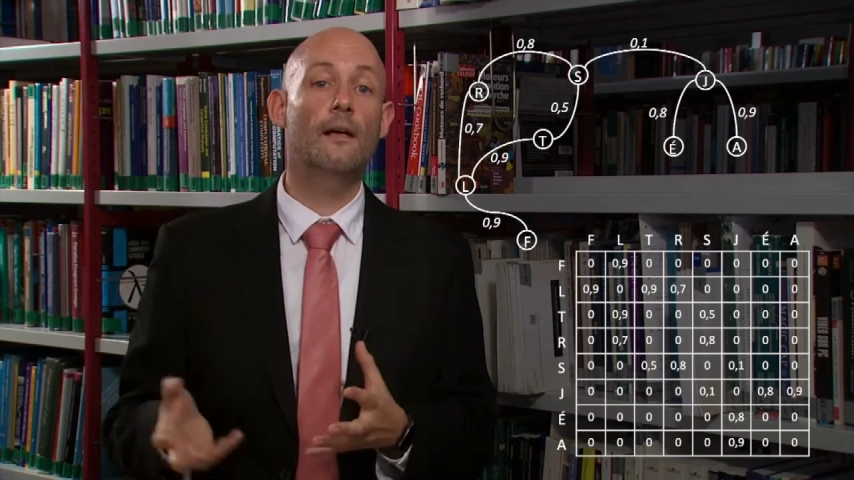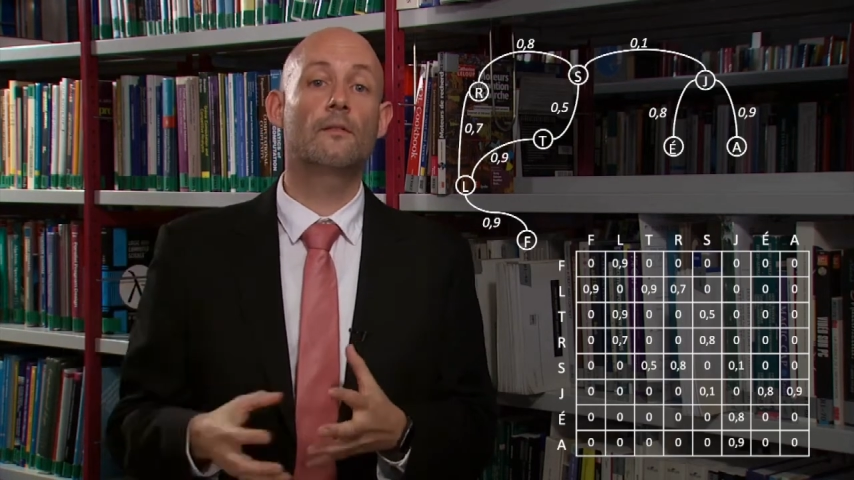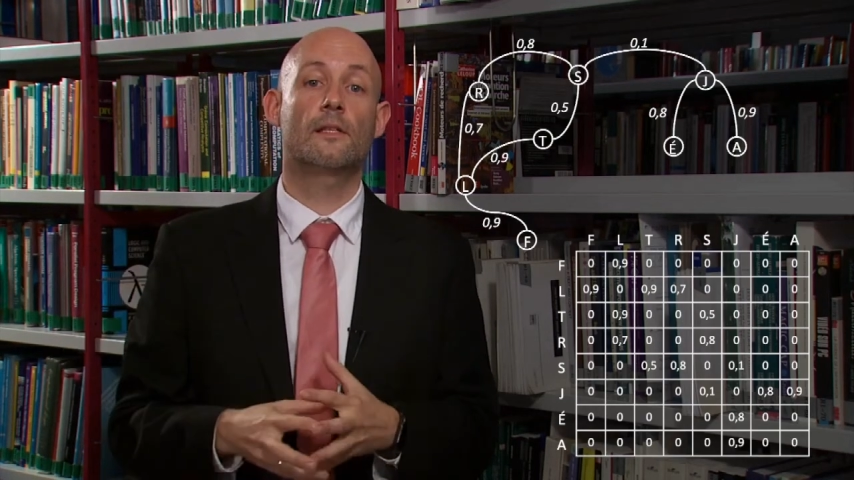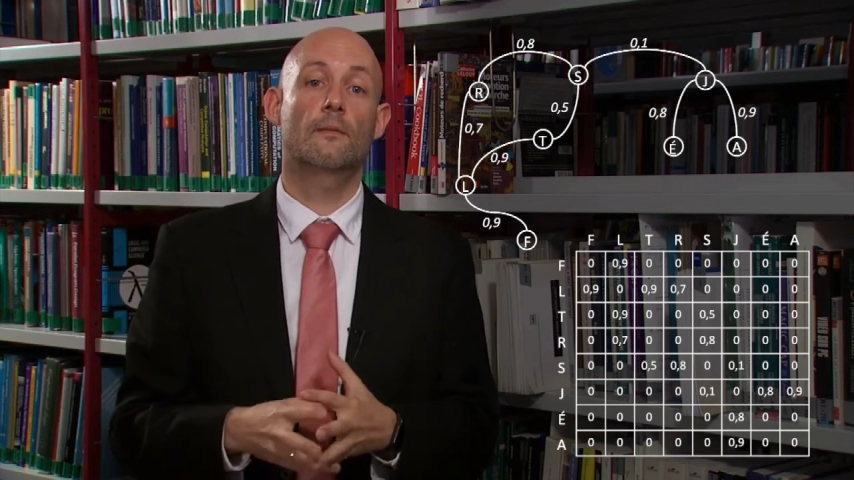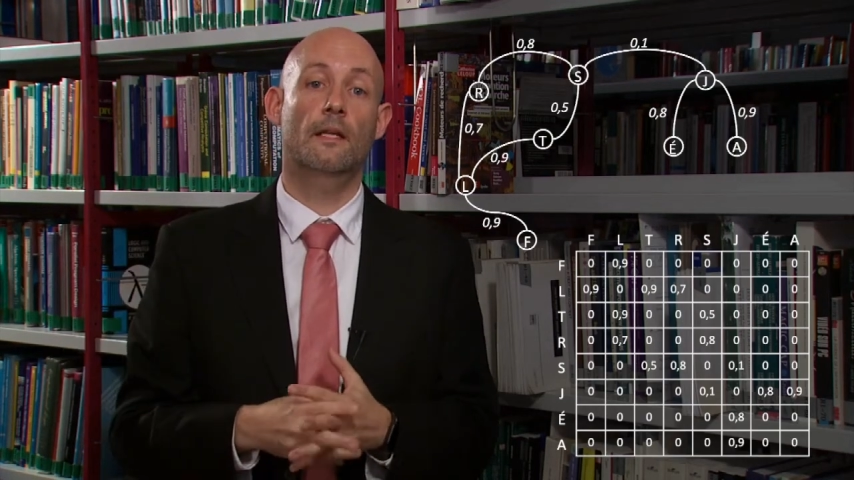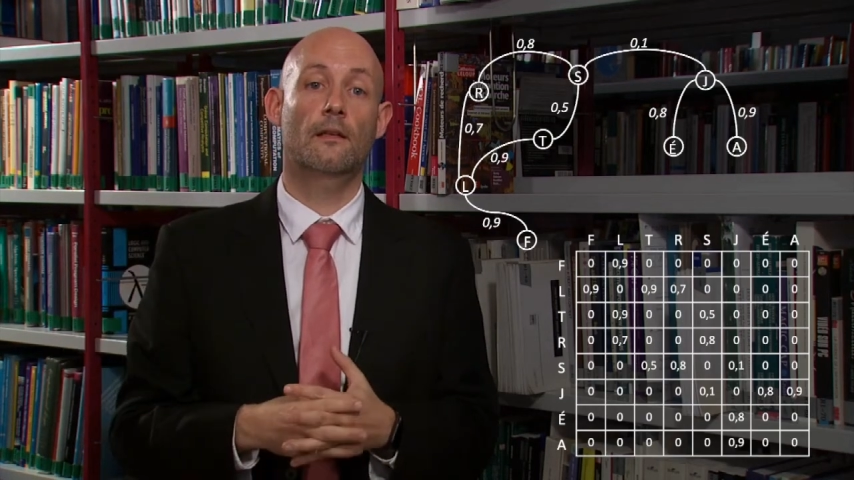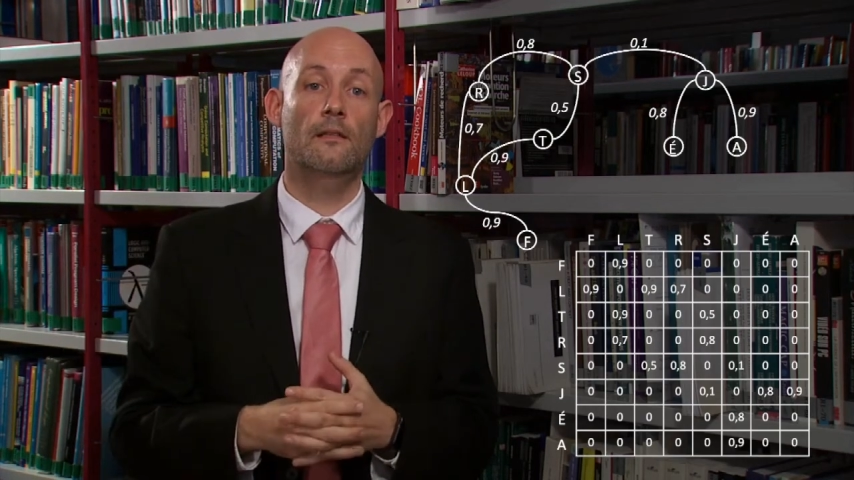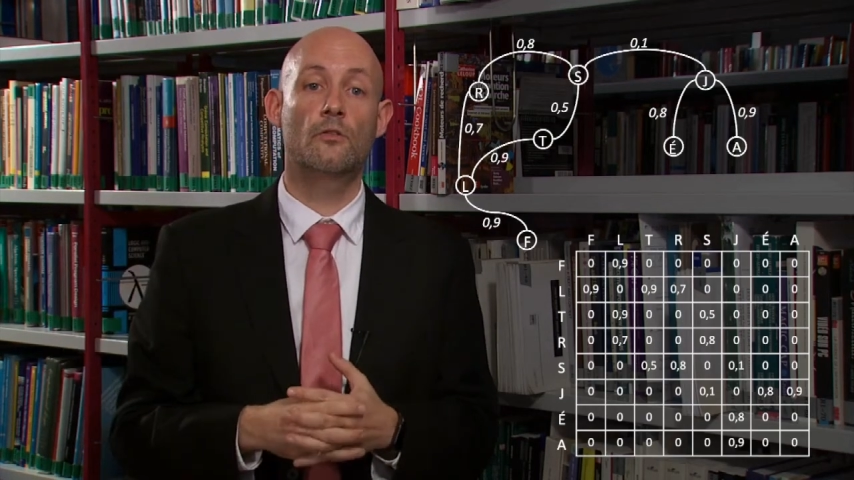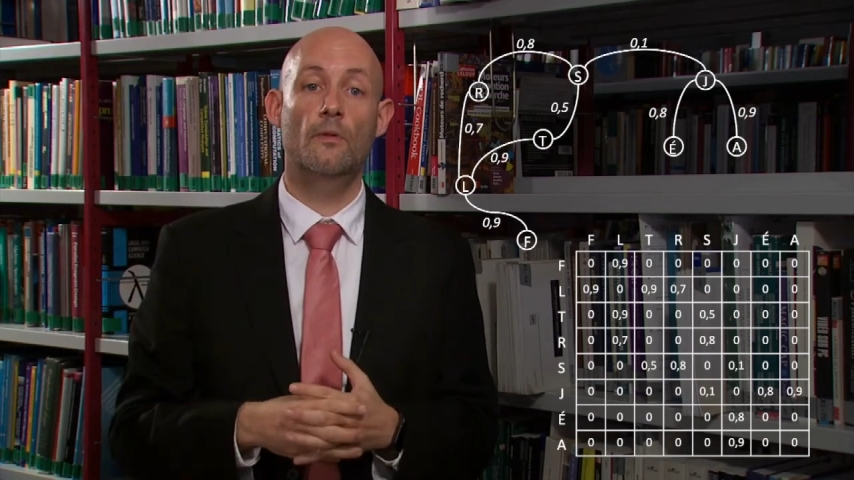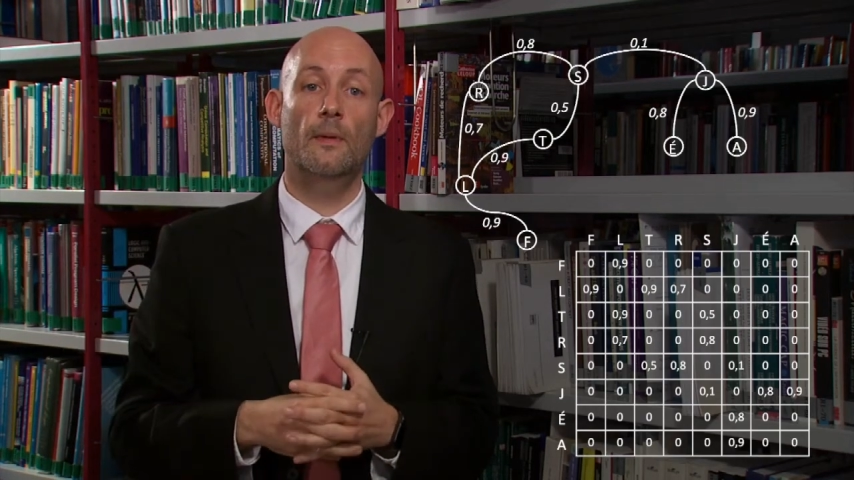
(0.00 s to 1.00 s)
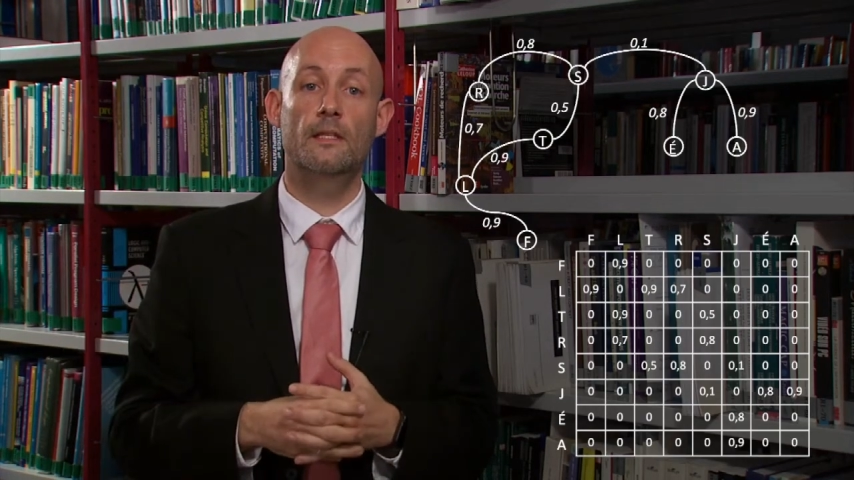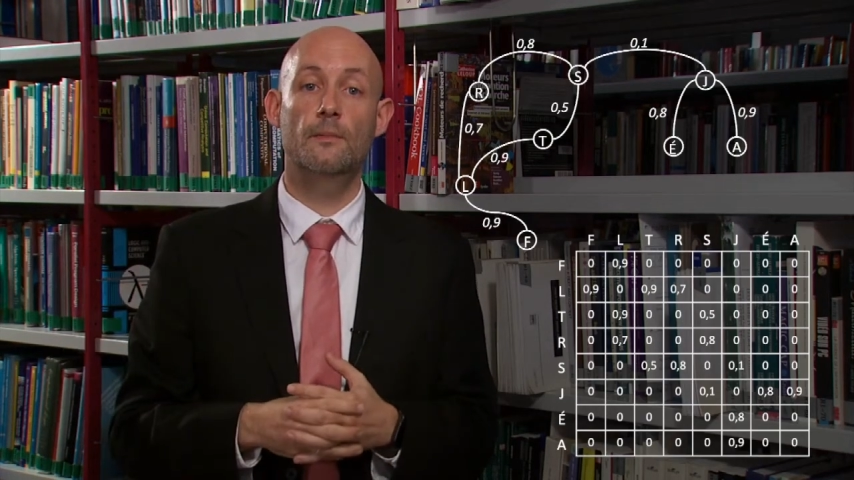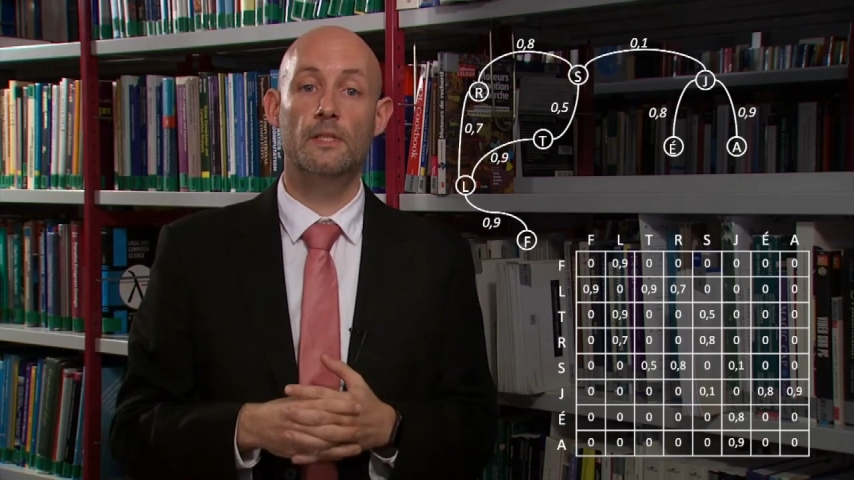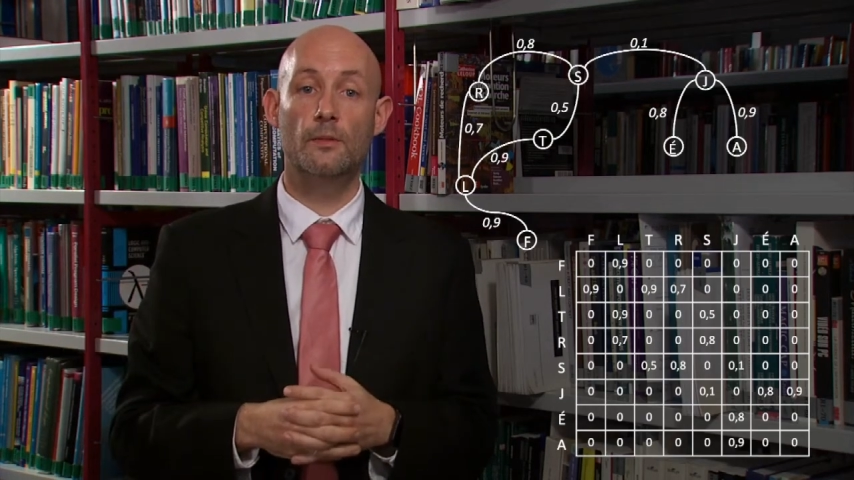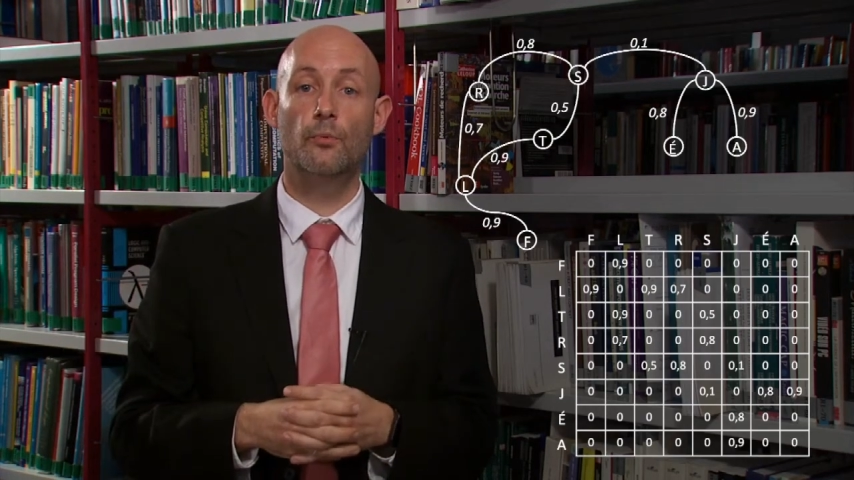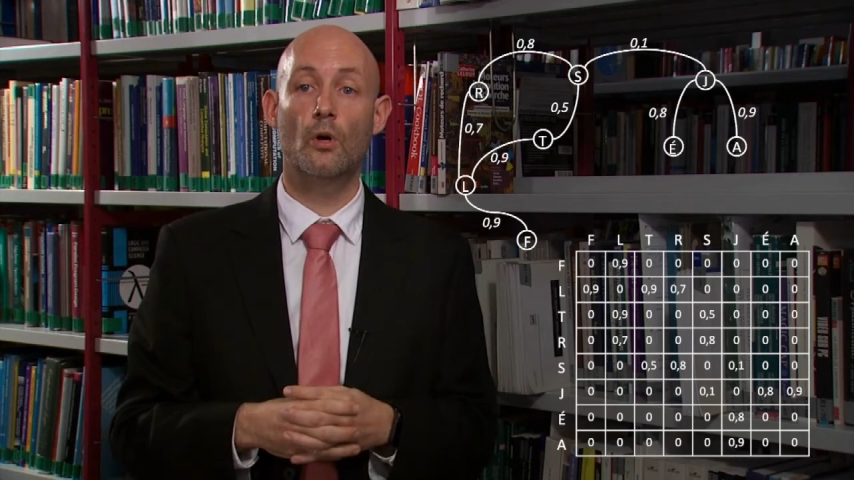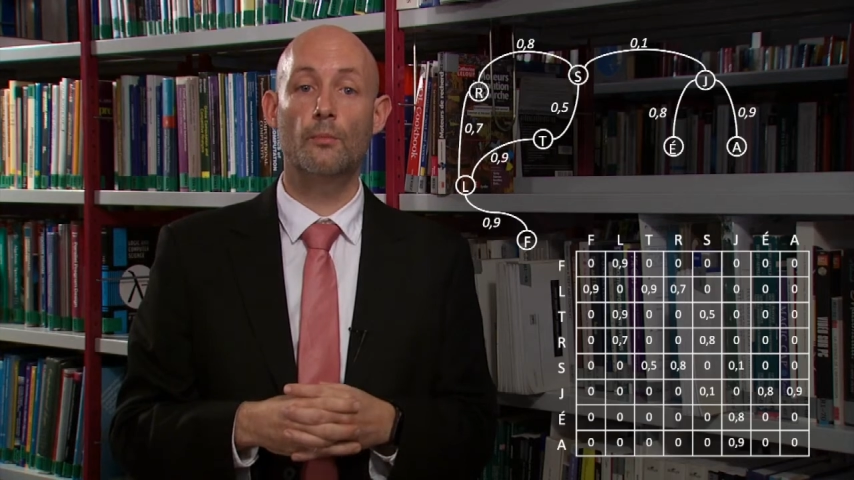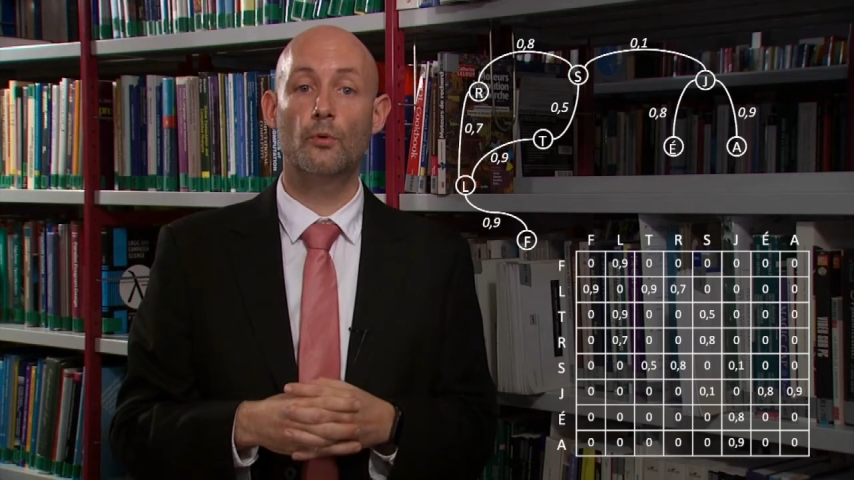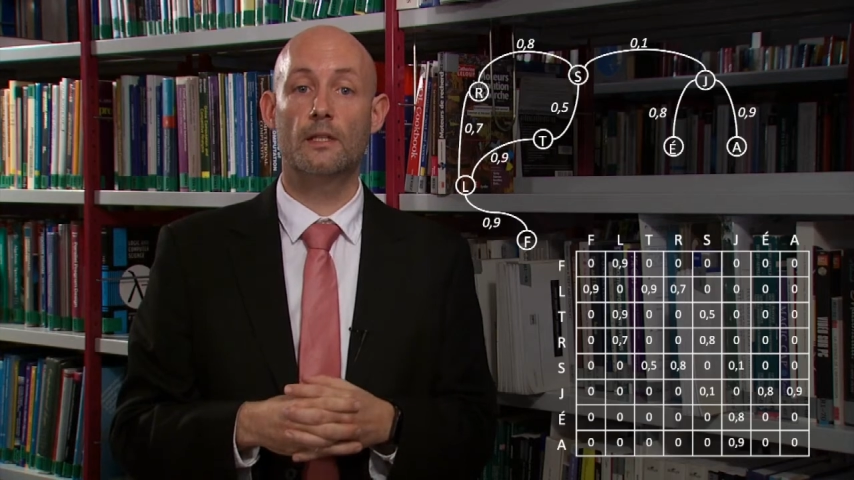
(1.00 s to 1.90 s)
matrix, I'll put small weights,